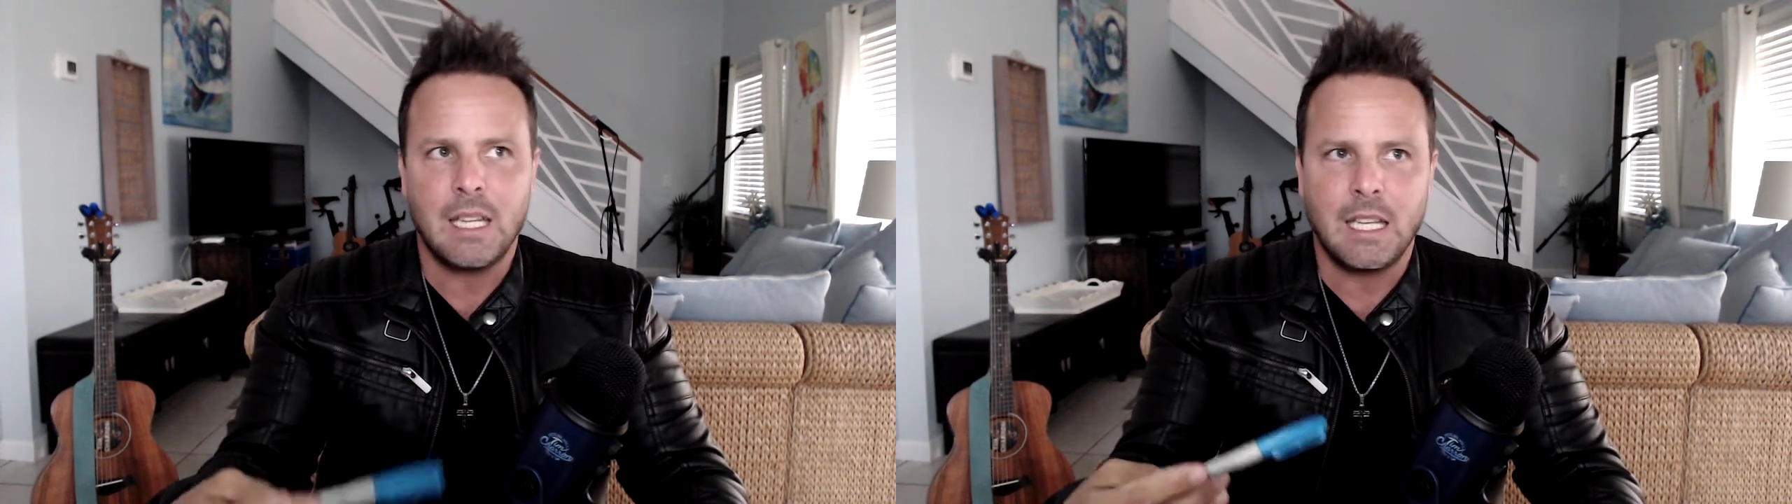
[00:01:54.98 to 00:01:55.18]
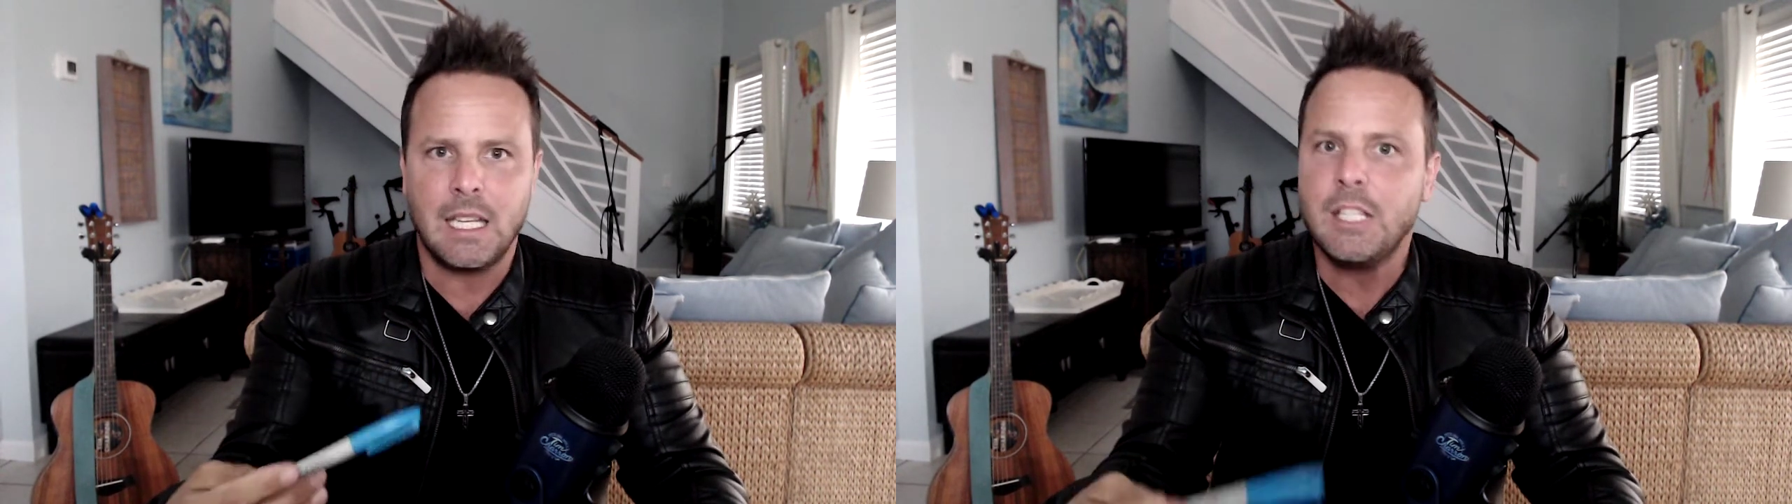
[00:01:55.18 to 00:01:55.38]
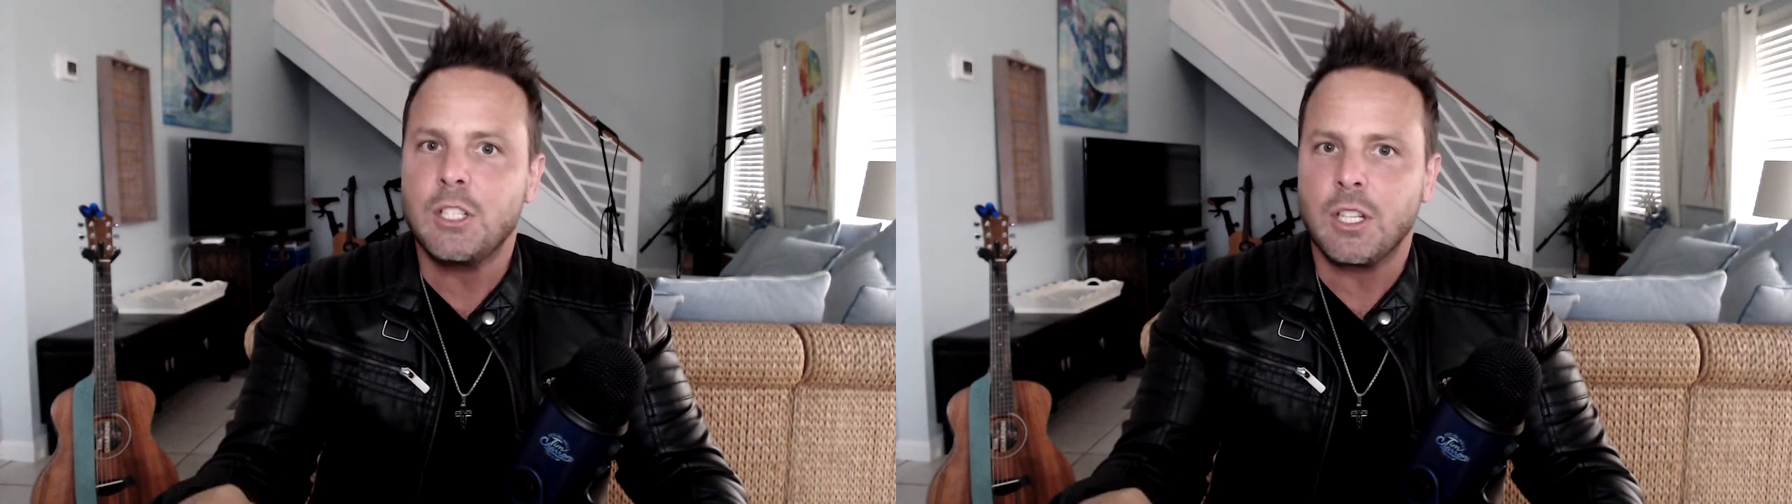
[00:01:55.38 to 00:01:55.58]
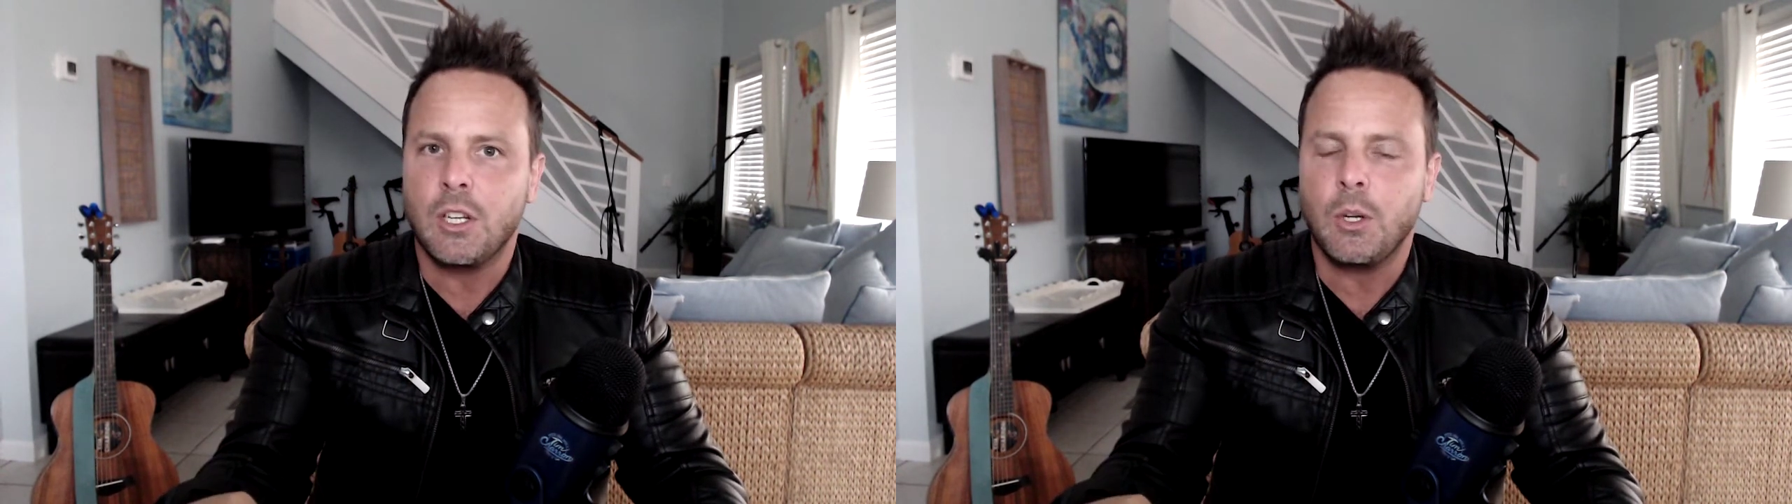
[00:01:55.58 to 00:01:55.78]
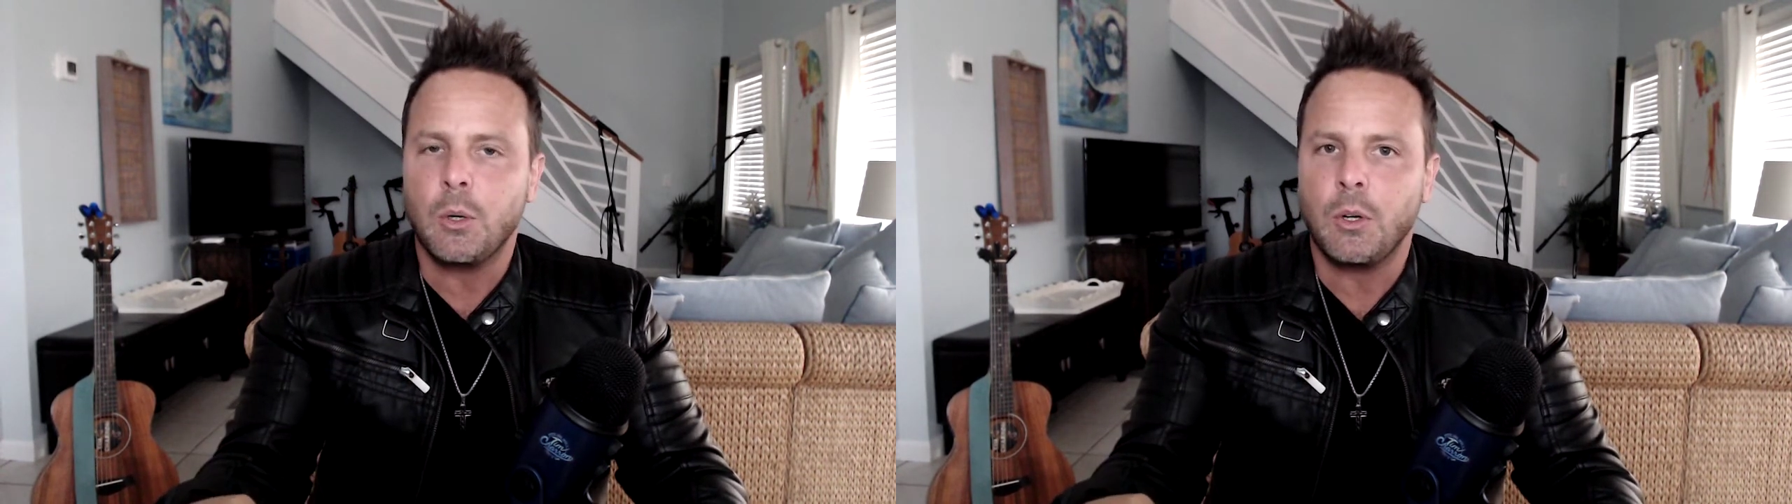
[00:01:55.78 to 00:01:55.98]

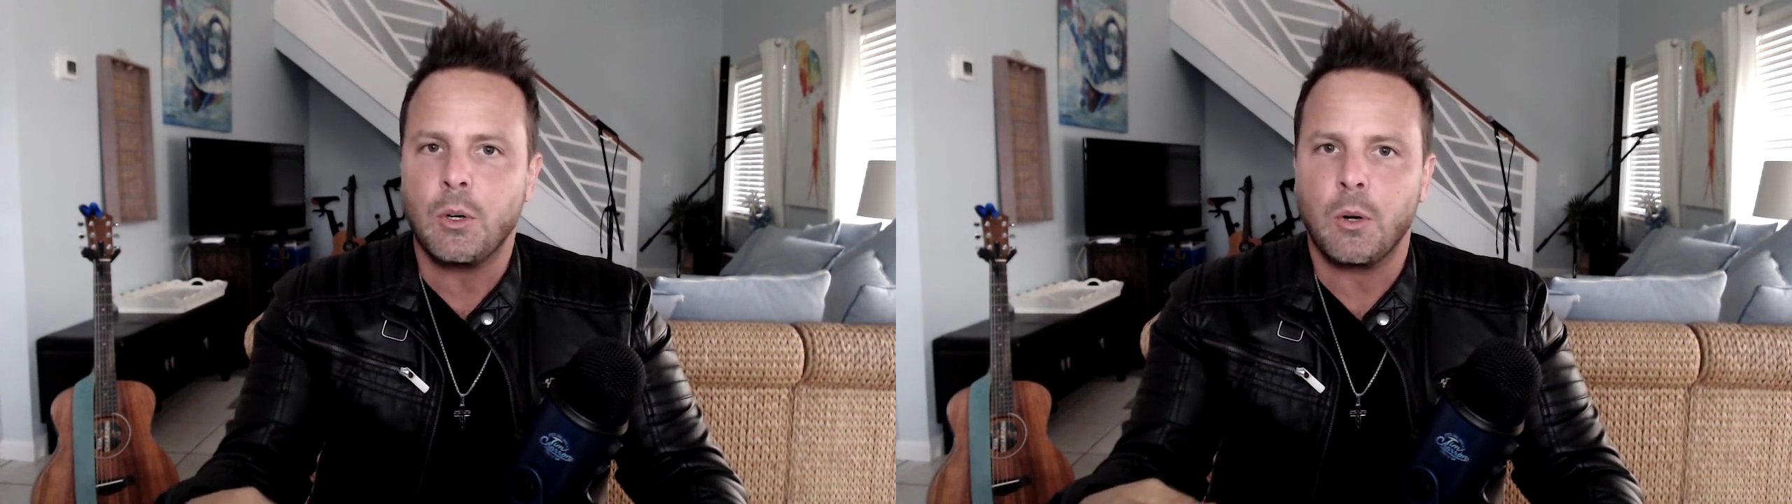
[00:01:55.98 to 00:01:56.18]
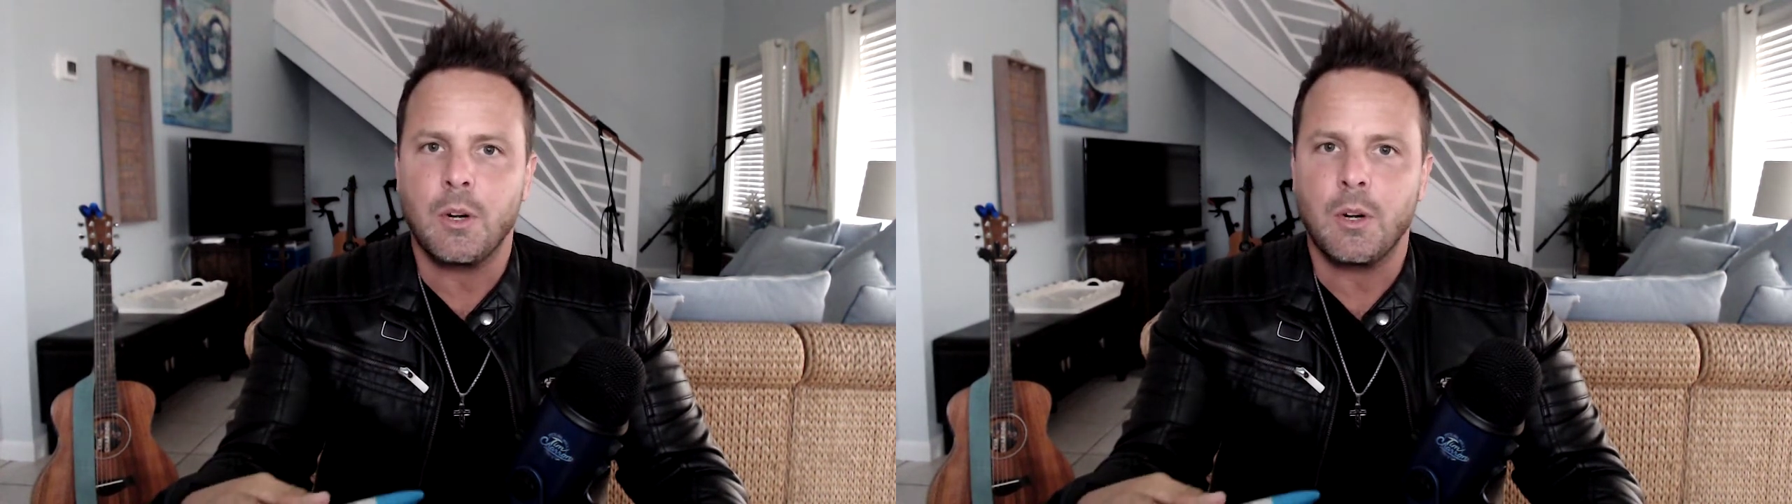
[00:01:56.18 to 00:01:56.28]
insecure or